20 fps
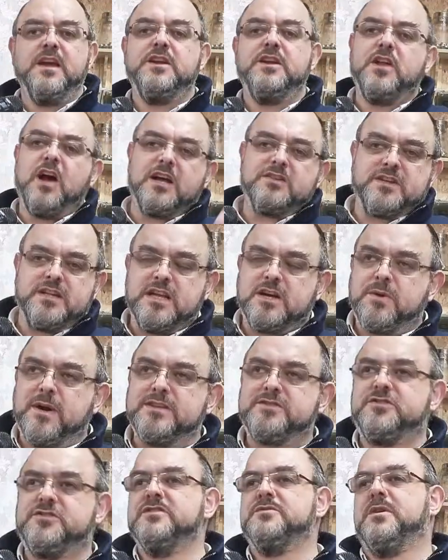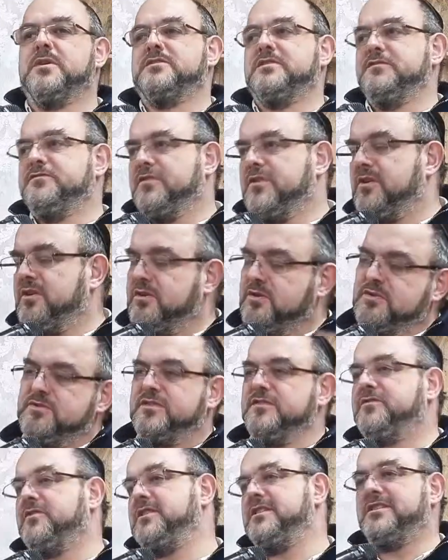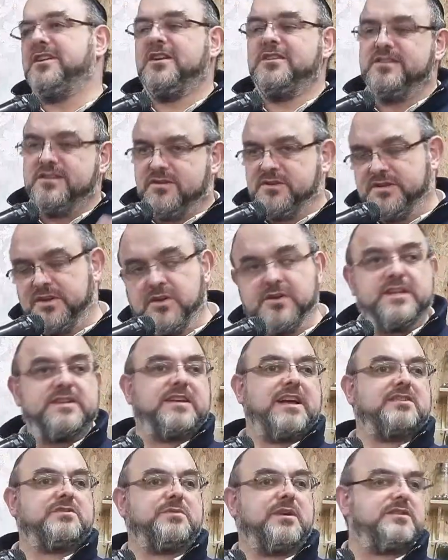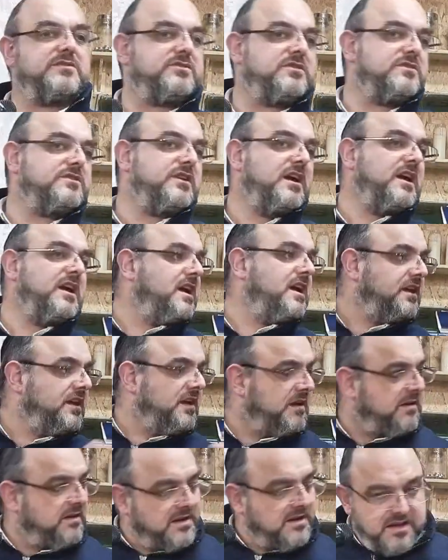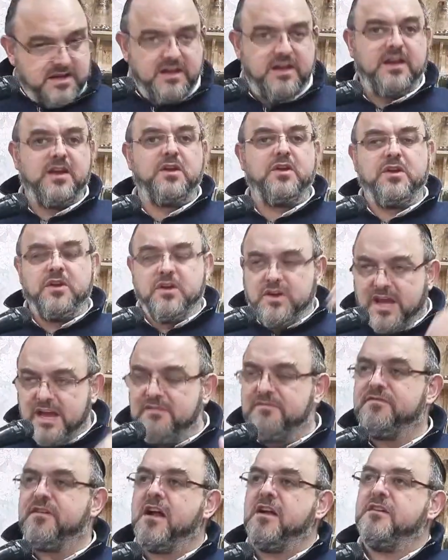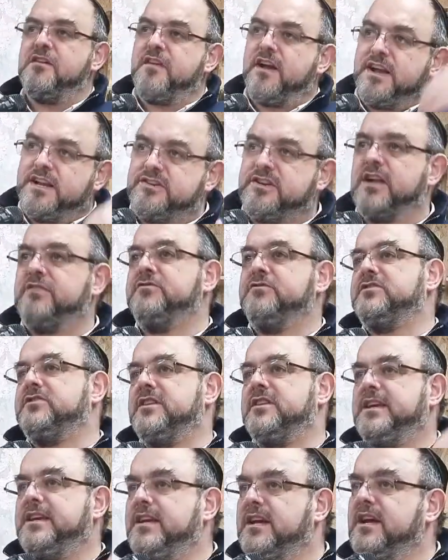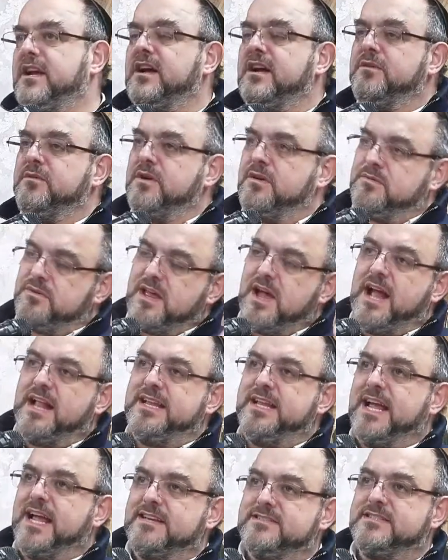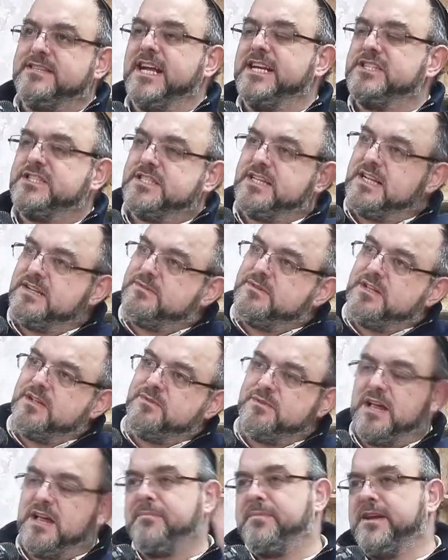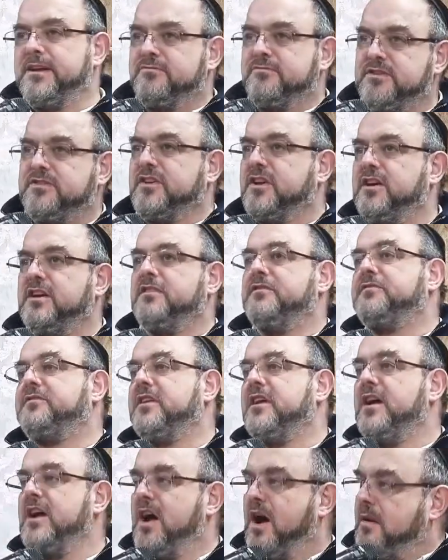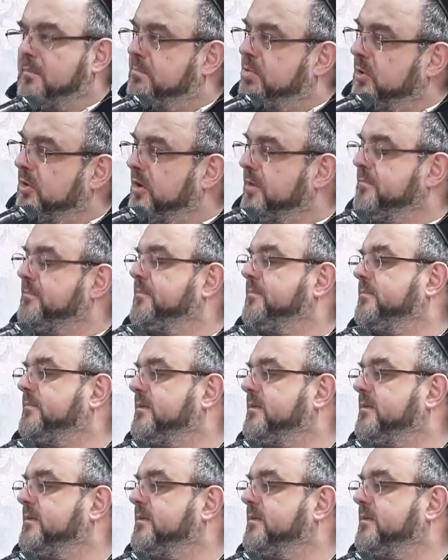You don't ask any questions, what's it for, who's it for, you don't need to ask questions. You give very, very generously, without any hesitation, without being reserved on Purim.